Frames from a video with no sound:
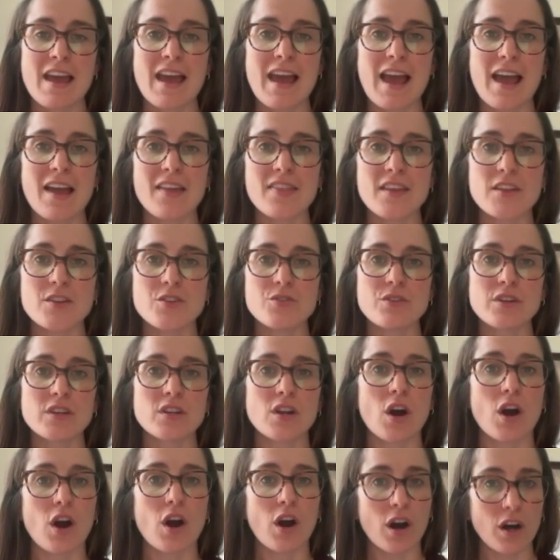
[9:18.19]
And then you can
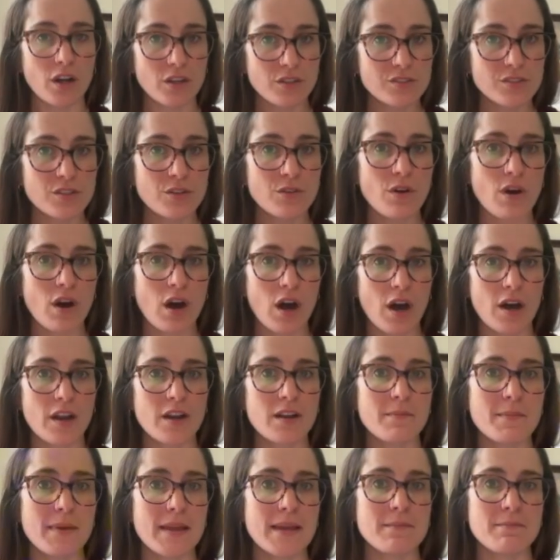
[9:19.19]
also
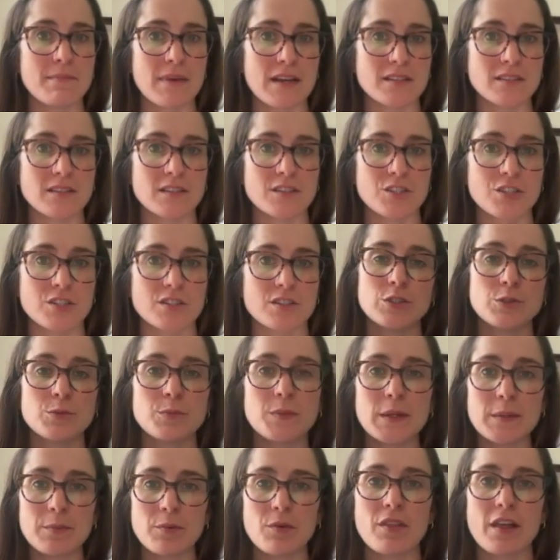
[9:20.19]
automate messages to
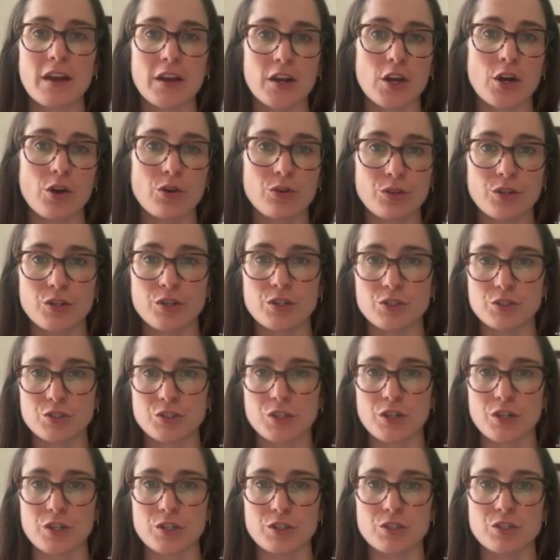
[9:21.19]
people that go to your
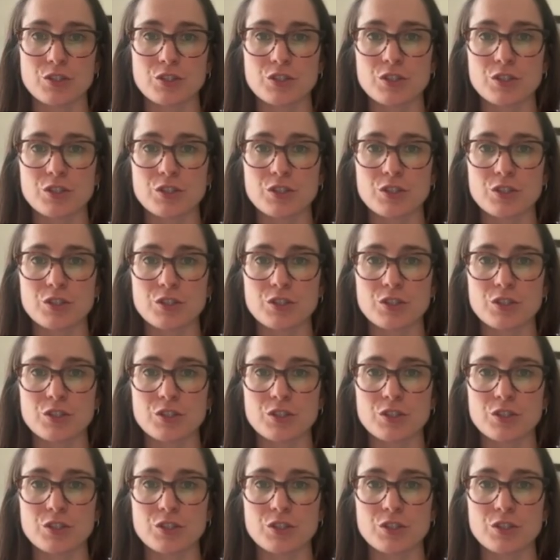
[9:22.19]
church.